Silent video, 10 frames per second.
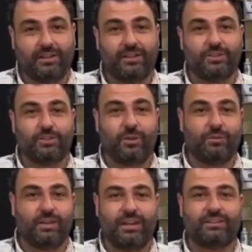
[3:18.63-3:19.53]
in this
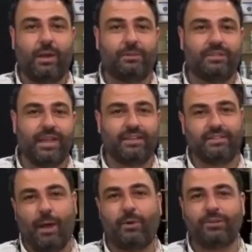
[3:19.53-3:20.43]
industry and where
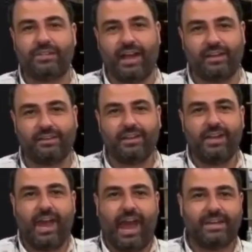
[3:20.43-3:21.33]
things are kind of
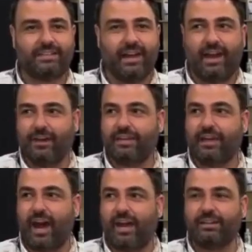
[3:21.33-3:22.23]
heading. So
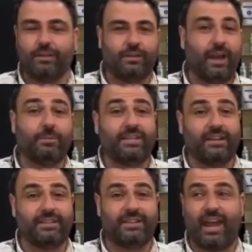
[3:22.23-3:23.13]
that's really cool. We'll
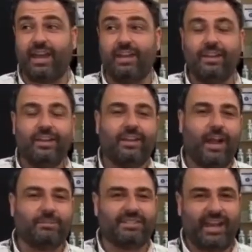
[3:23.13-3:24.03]
get to meet
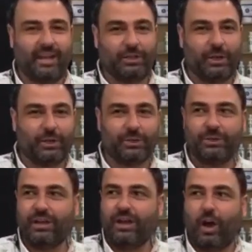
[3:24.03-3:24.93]
Andrew later
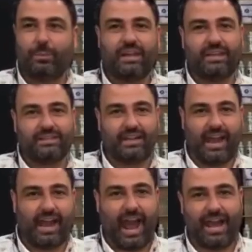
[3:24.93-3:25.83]
today. He's at
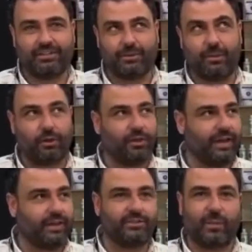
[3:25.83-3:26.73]
a
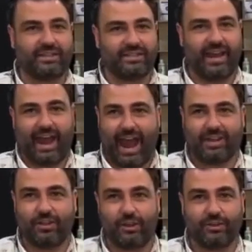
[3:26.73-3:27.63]
special invite
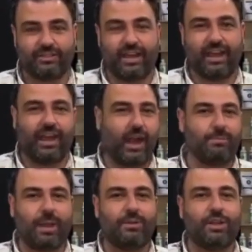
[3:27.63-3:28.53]

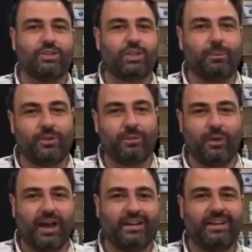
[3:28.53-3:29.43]
brunch at the
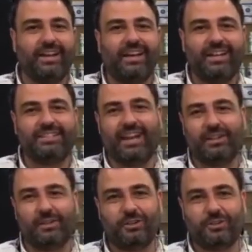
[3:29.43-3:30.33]
moment. So
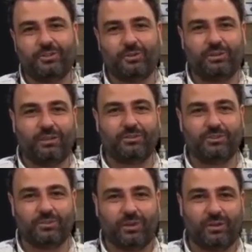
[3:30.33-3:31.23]
as part of
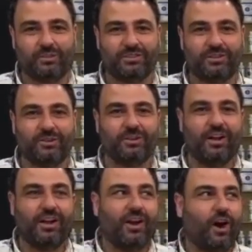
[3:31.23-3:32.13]
being here on this
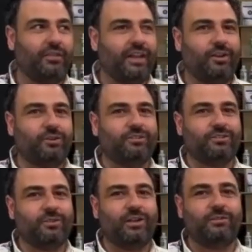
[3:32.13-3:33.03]
stand, exhibitors of
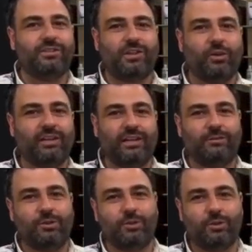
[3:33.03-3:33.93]
different people, you get
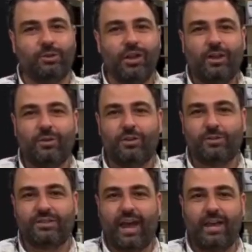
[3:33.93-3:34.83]
to network,
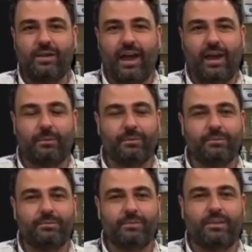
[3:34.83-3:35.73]
and he's
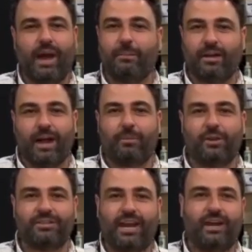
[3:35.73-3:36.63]
at a brunch, but he'll
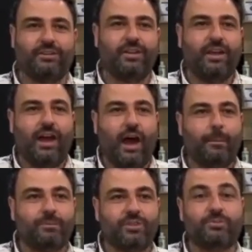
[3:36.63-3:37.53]
be here later and
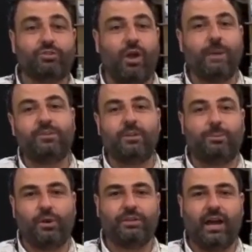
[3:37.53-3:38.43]
we'll be doing some
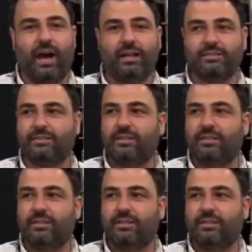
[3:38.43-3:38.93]
podcasts. So